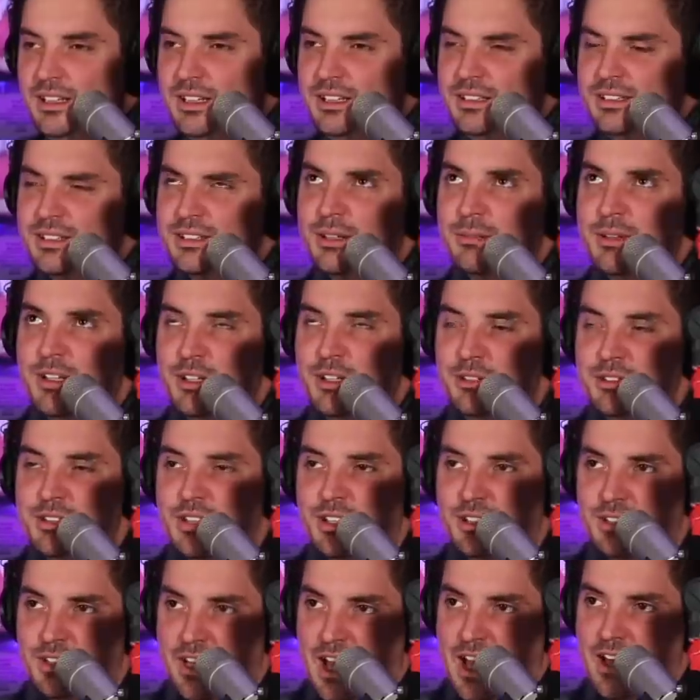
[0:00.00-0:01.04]
is there something you
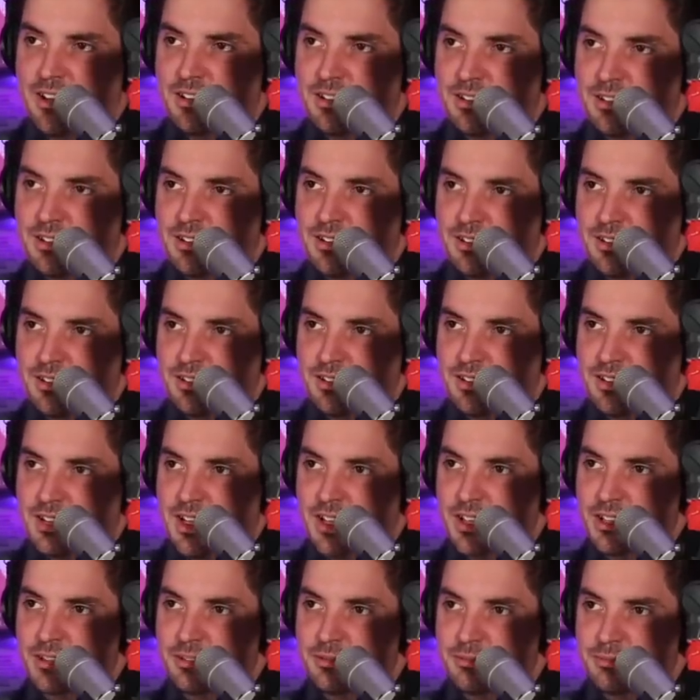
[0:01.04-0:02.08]
turned down
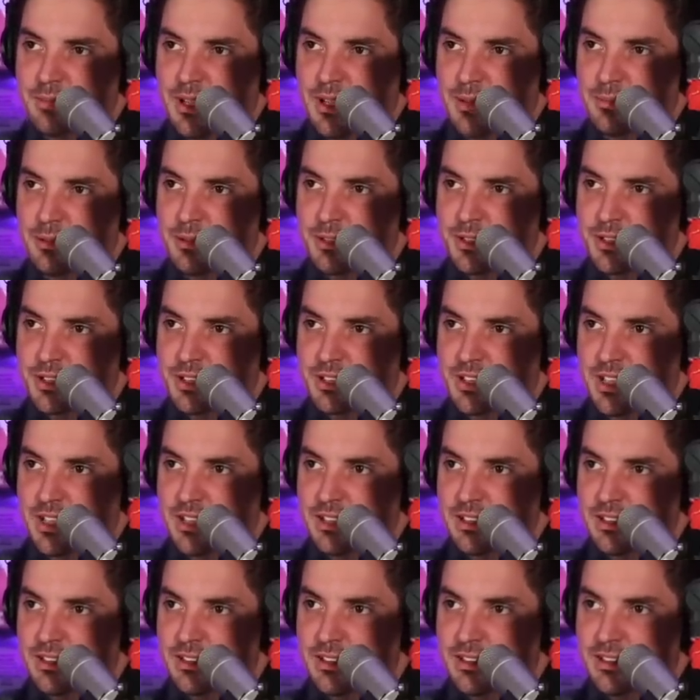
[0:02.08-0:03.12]
that you maybe wish you
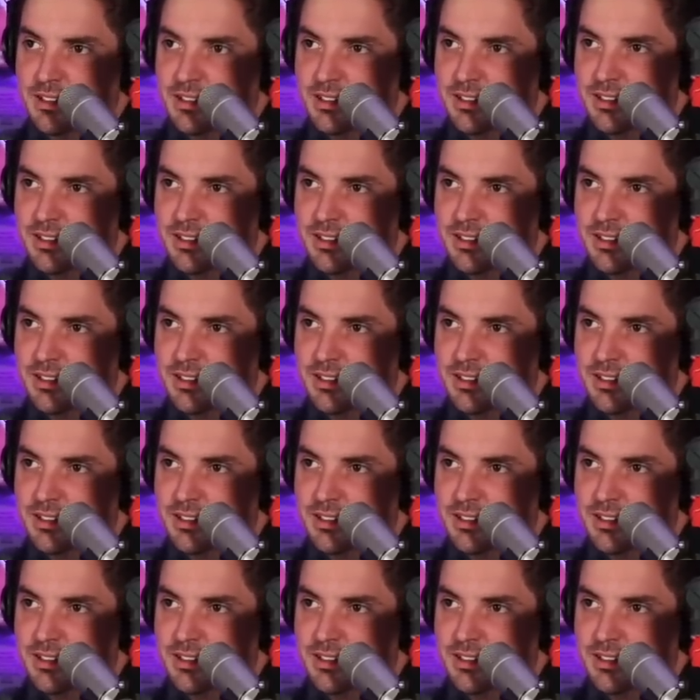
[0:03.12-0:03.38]
didn't?